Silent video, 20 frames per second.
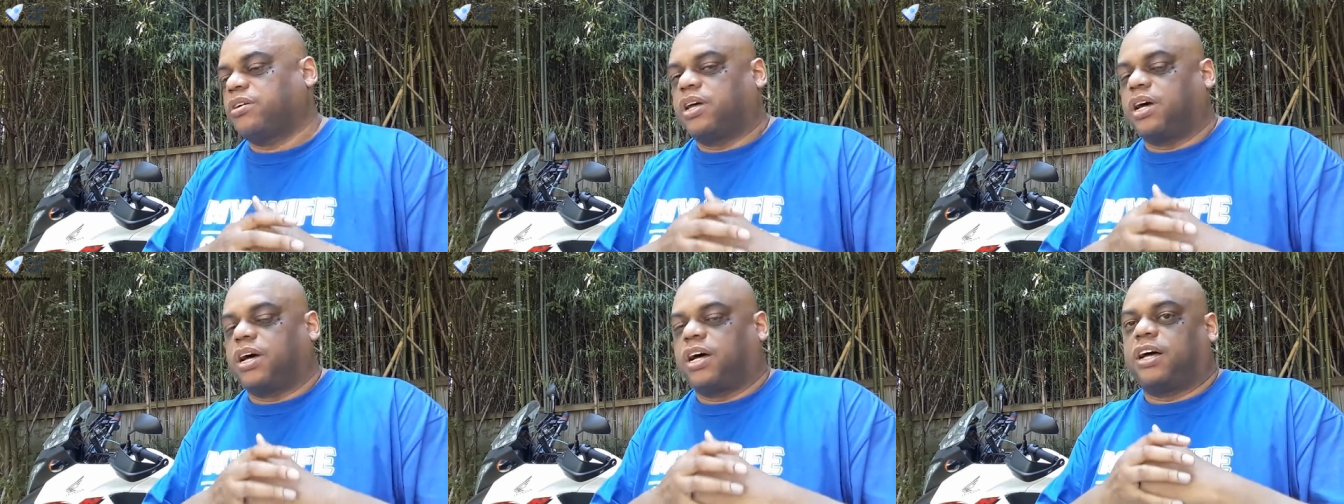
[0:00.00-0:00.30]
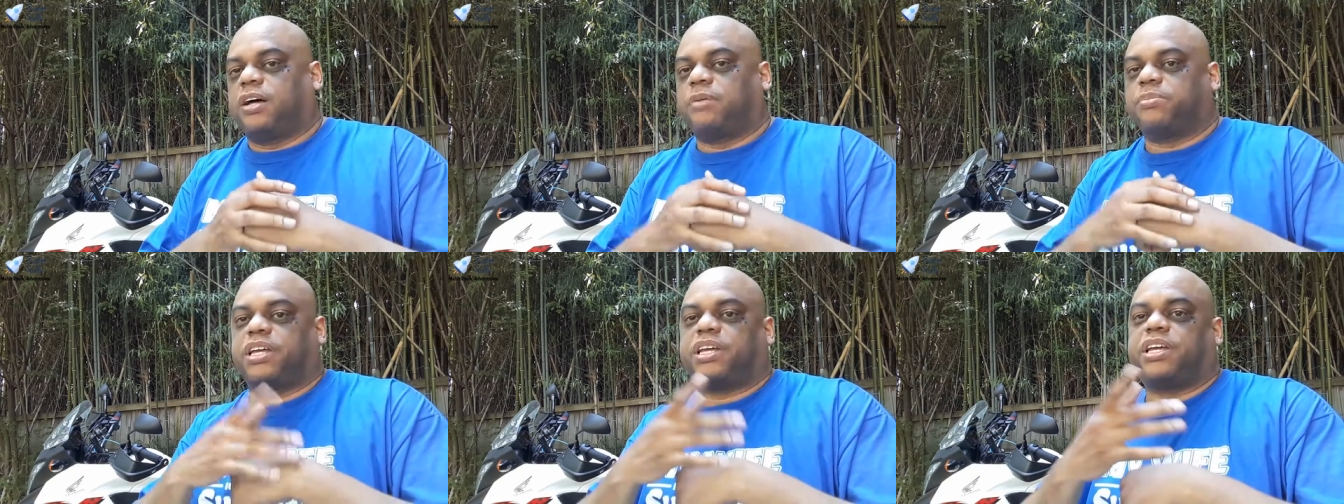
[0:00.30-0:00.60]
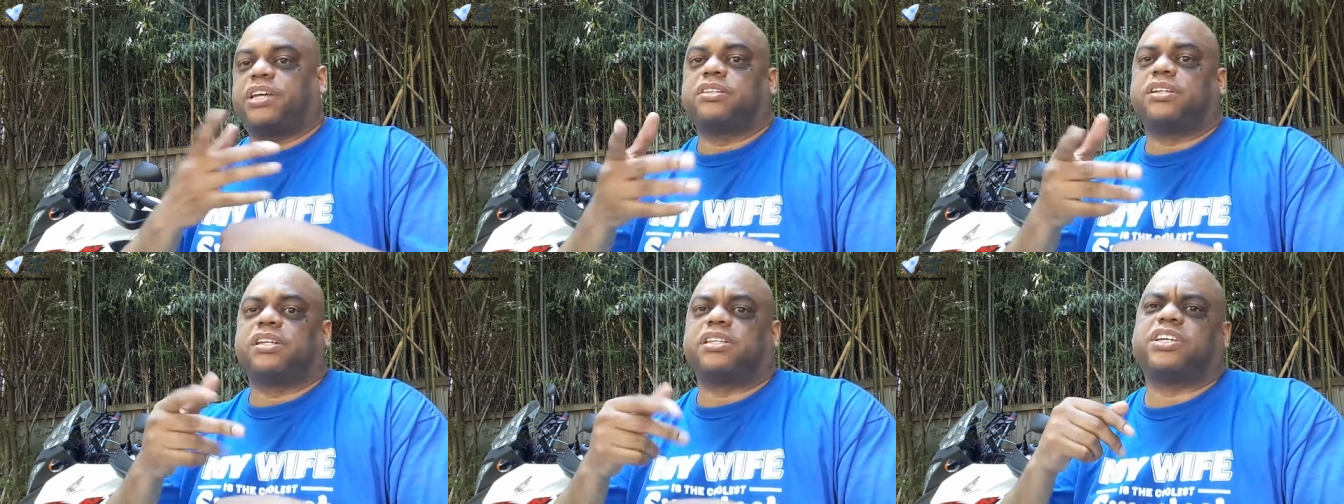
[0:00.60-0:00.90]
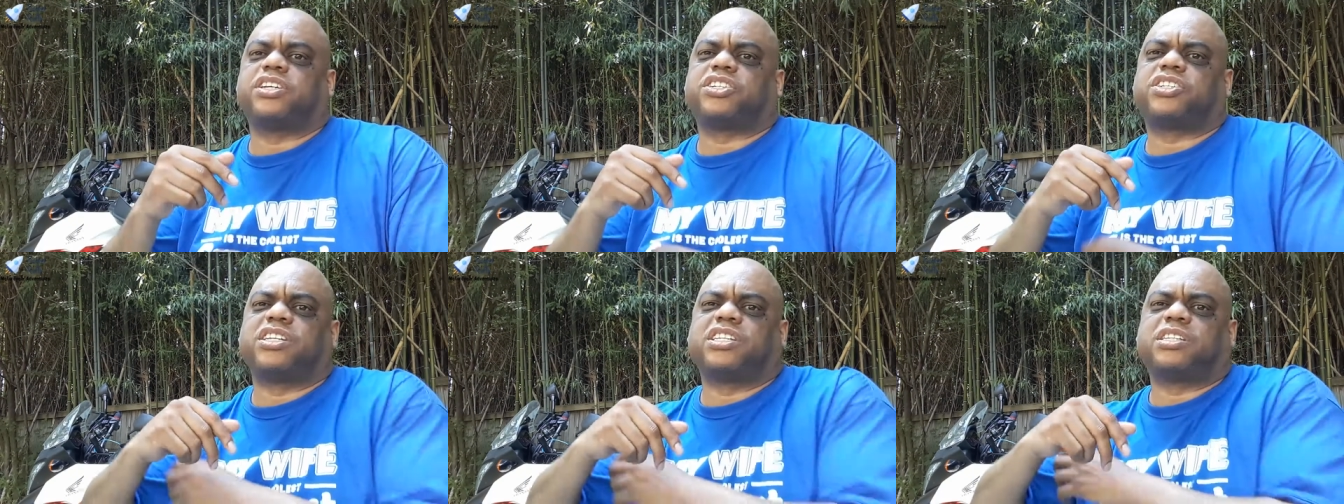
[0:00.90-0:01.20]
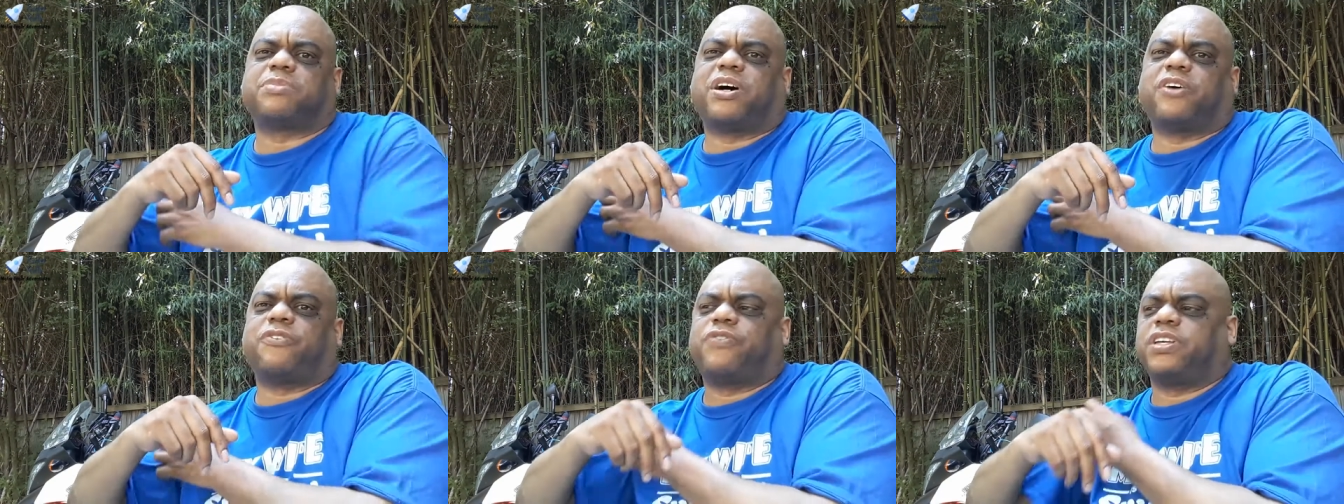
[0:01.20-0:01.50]
Um, the Kindle edition is
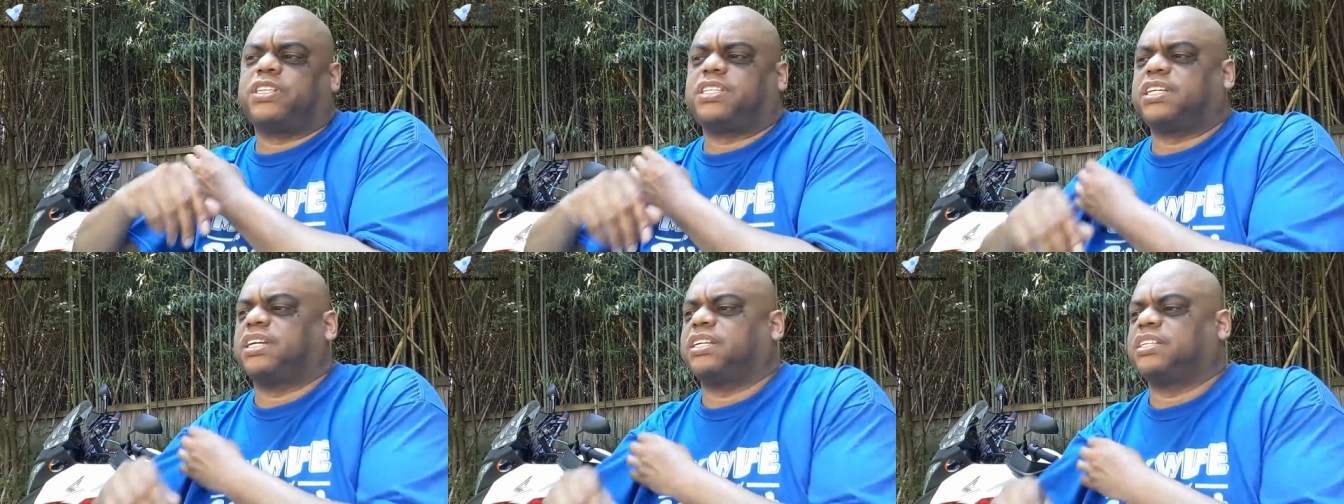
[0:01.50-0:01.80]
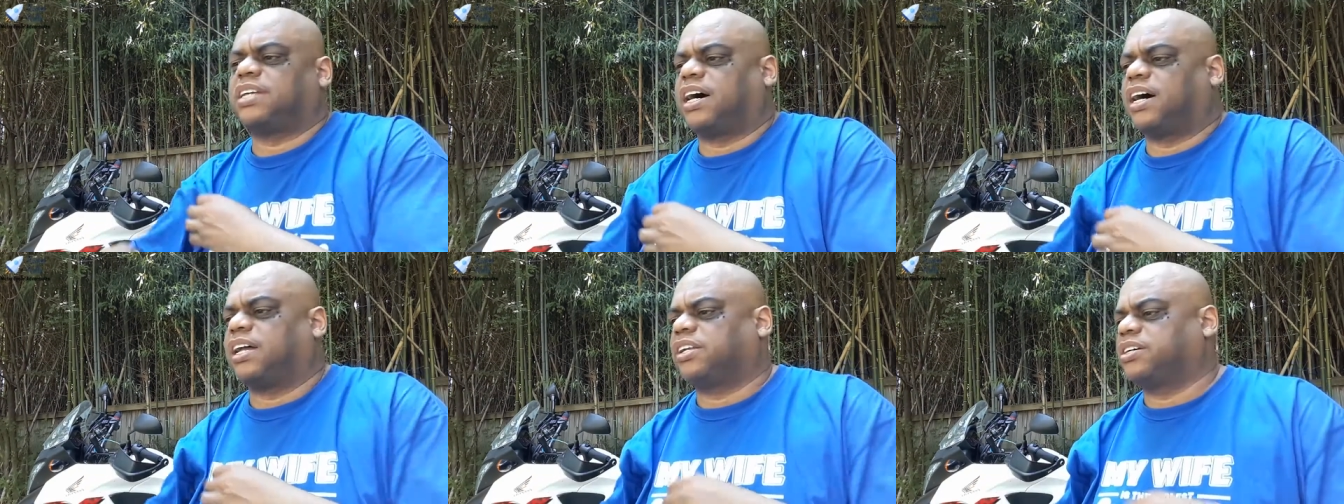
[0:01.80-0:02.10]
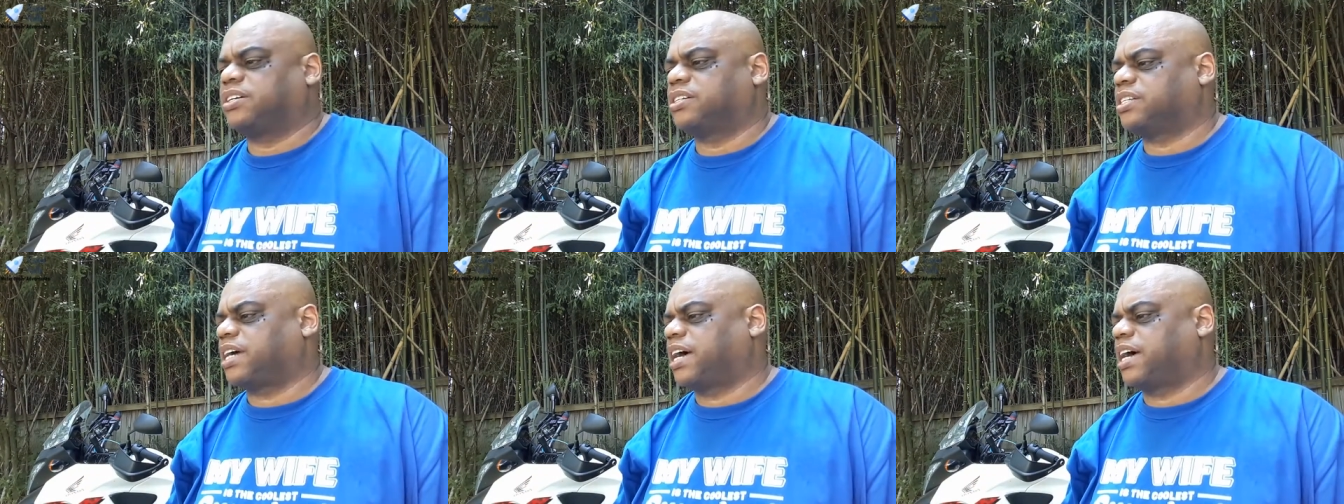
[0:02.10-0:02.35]
about $15.